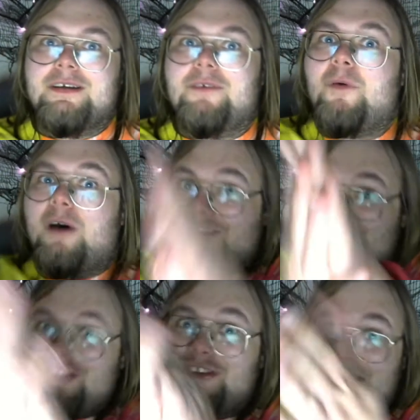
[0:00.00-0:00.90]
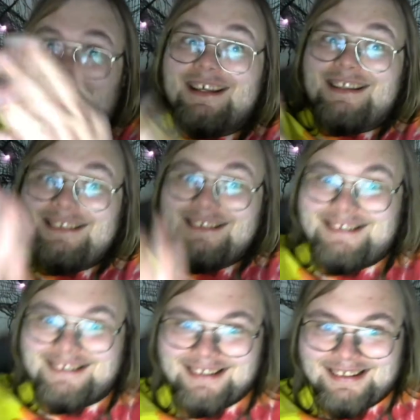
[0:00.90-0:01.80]
Wash your
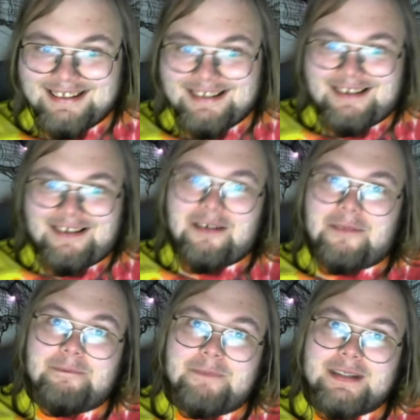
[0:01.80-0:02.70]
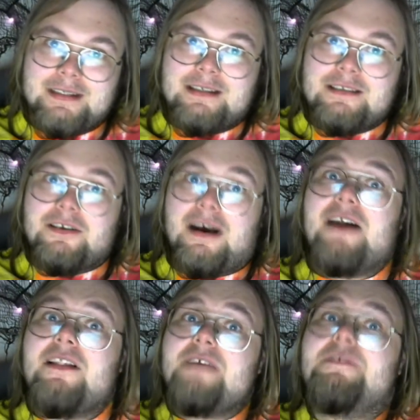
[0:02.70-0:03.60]
hands. So how
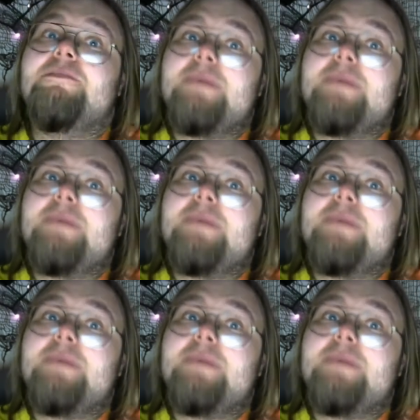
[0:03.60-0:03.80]
life has been